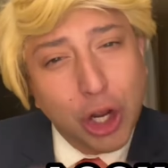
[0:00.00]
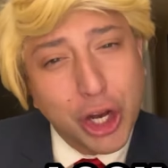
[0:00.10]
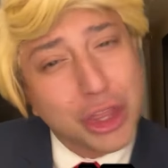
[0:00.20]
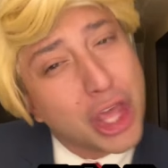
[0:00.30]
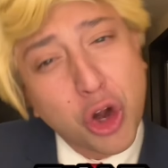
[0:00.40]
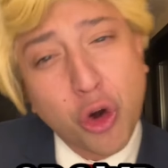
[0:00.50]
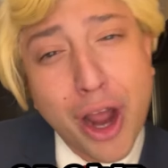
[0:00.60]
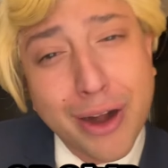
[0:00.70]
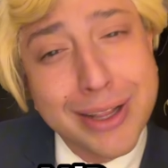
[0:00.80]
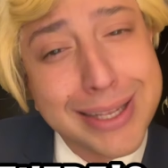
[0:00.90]
Look at that
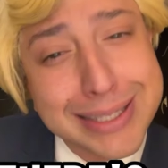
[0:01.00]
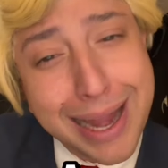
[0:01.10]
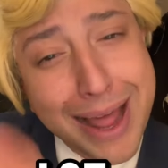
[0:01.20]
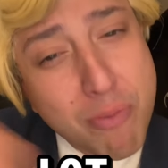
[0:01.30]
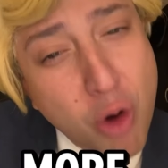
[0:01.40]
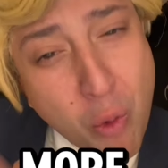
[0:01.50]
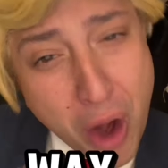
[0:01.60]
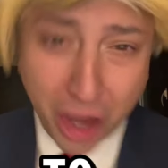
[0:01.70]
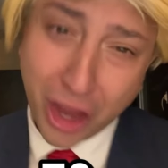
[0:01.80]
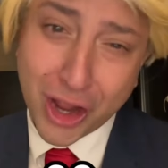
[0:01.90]
crowd, and there's a lot more
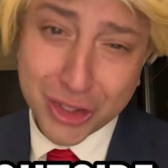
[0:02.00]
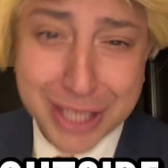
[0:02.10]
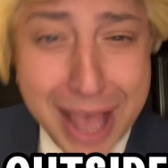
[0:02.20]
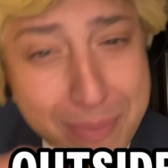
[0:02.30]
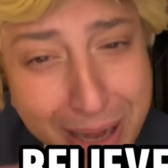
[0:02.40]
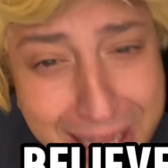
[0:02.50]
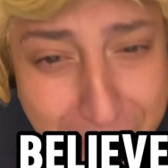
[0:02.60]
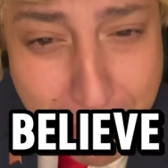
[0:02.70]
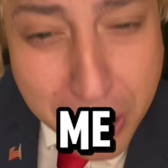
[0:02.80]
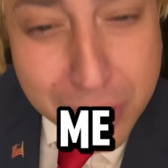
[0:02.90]
waiting outside, believe me.